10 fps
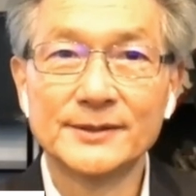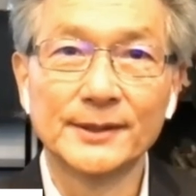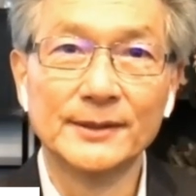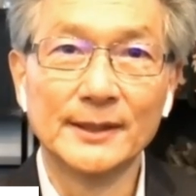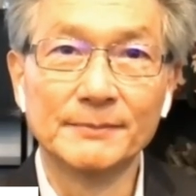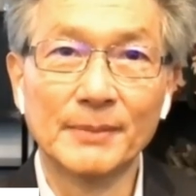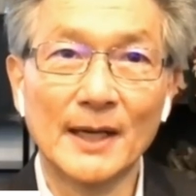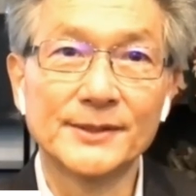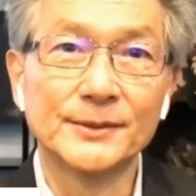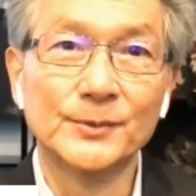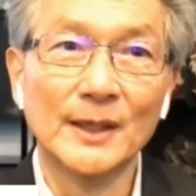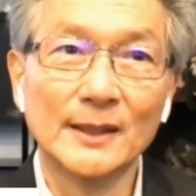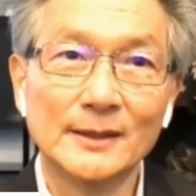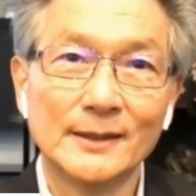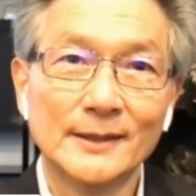suddenly pass away.
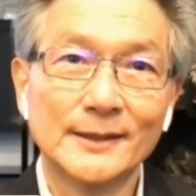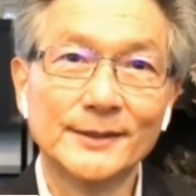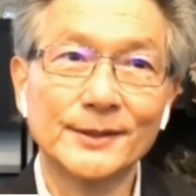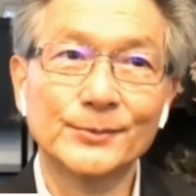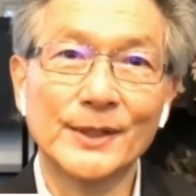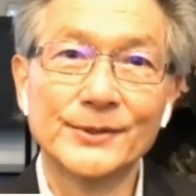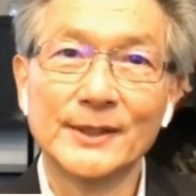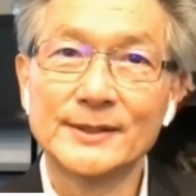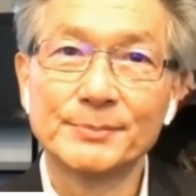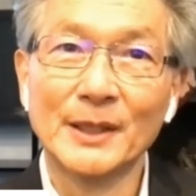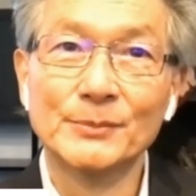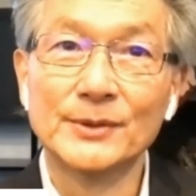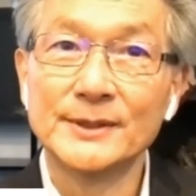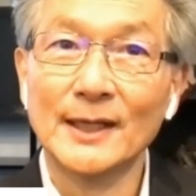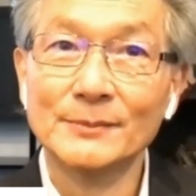You wish you had spent
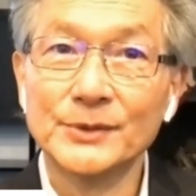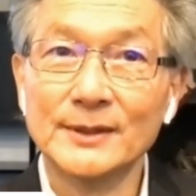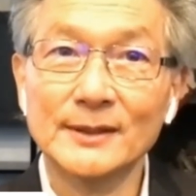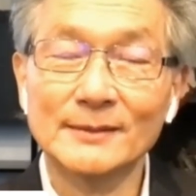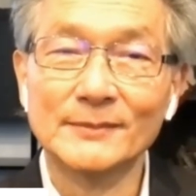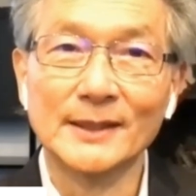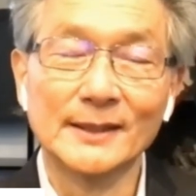more time with them